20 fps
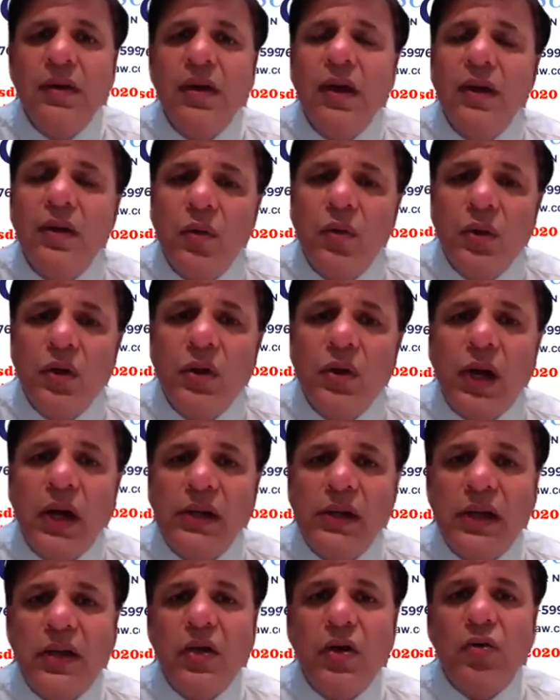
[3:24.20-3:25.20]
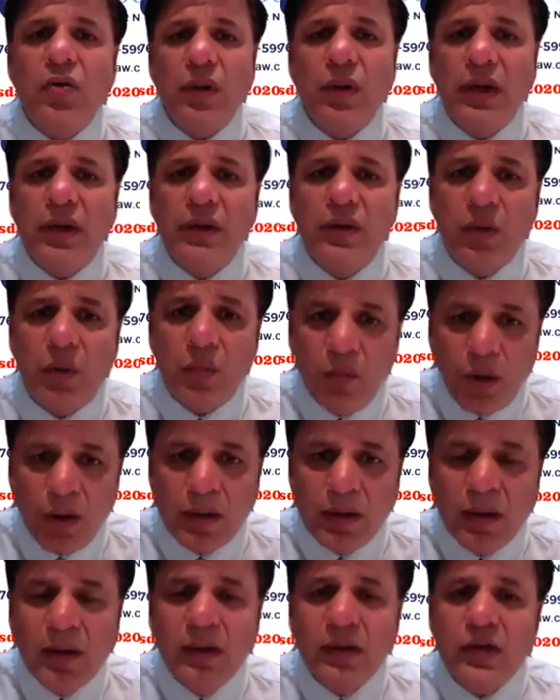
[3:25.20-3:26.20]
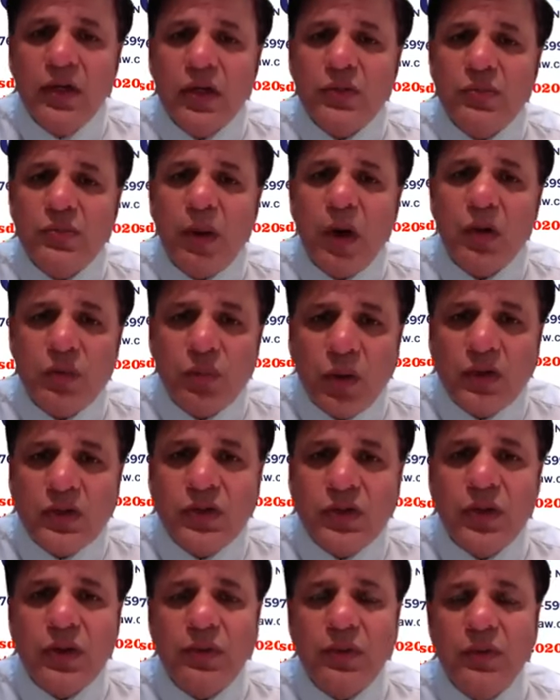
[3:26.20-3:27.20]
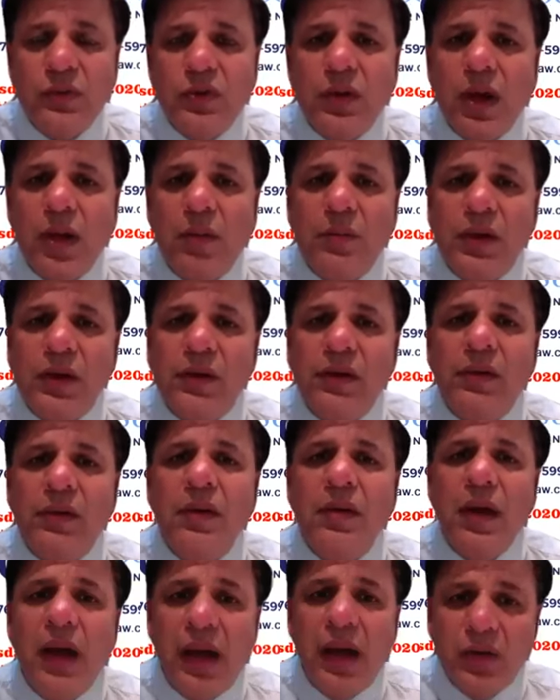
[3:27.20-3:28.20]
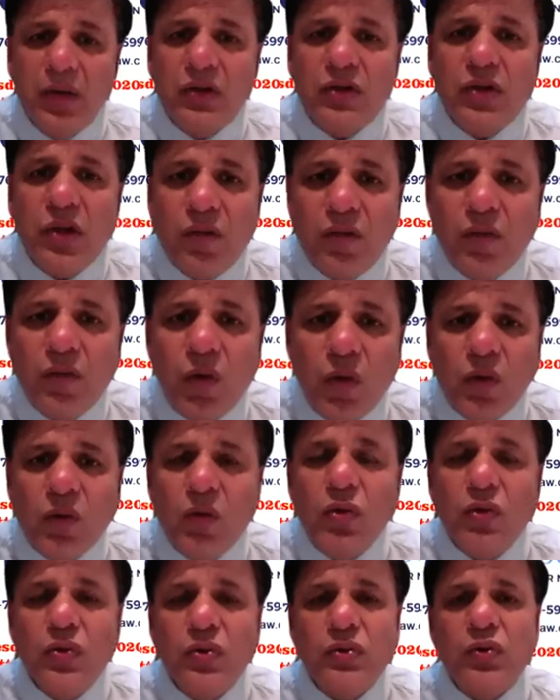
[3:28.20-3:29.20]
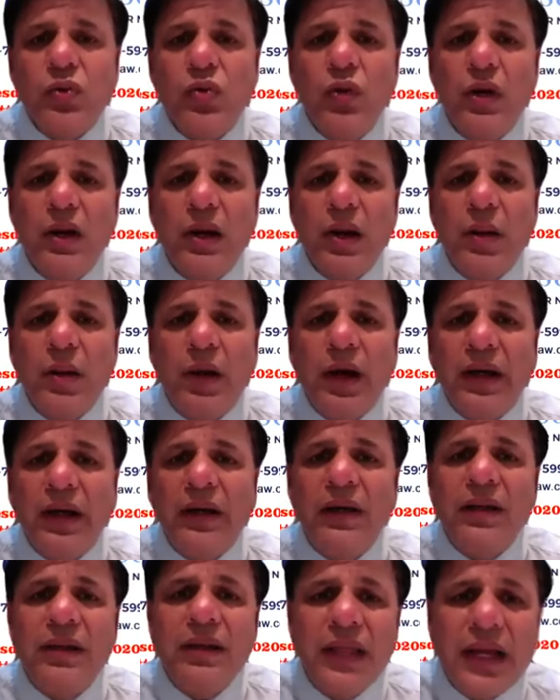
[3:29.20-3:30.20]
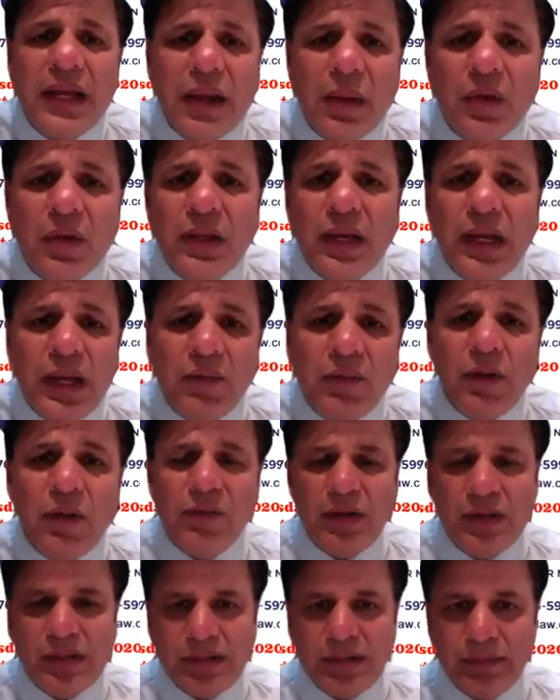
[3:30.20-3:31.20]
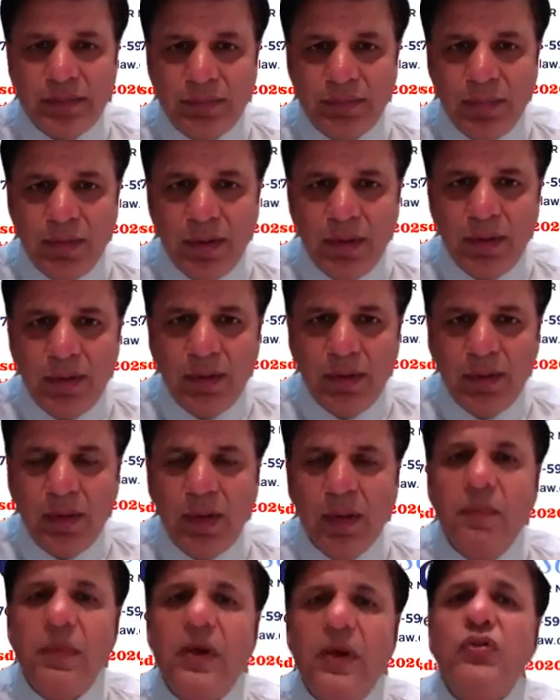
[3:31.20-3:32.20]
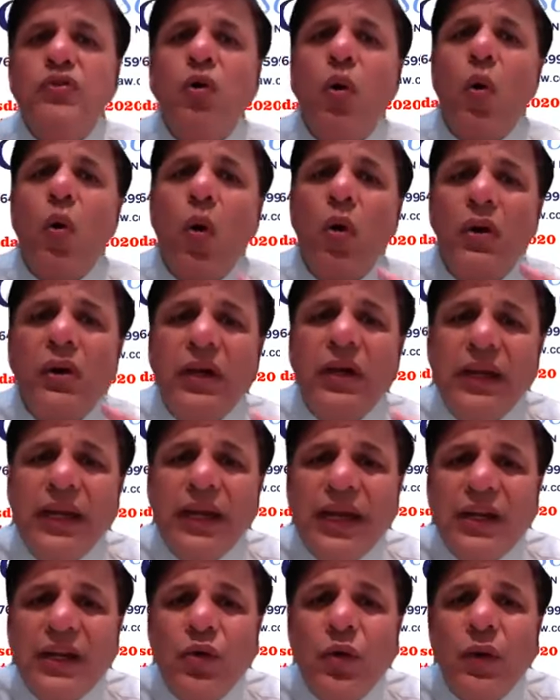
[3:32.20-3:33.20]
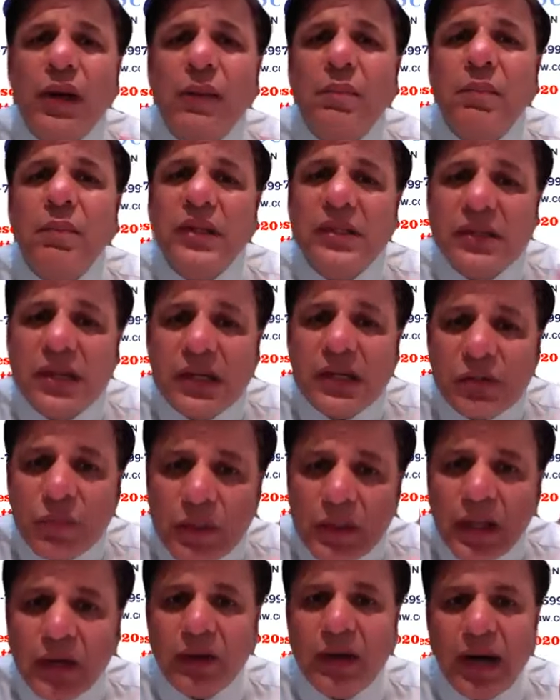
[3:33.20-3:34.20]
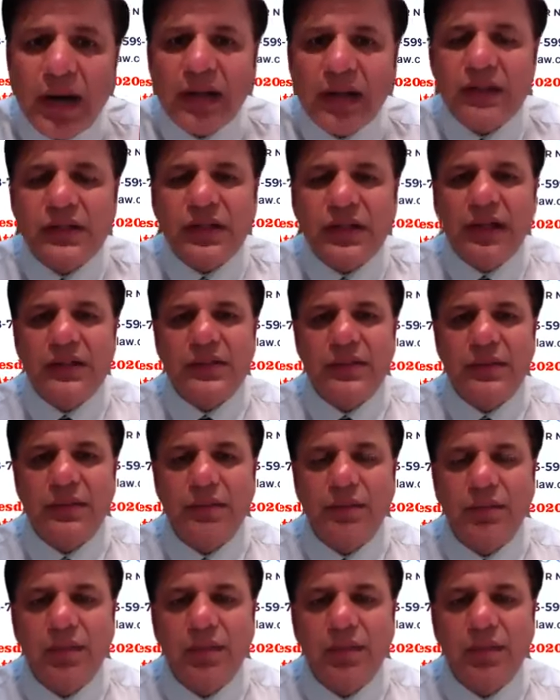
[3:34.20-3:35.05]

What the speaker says: You want to continue your trade. Your spouse wants you to come here, and your children want to go to school in America. Think about the E1 visa because you're already doing business with the United States.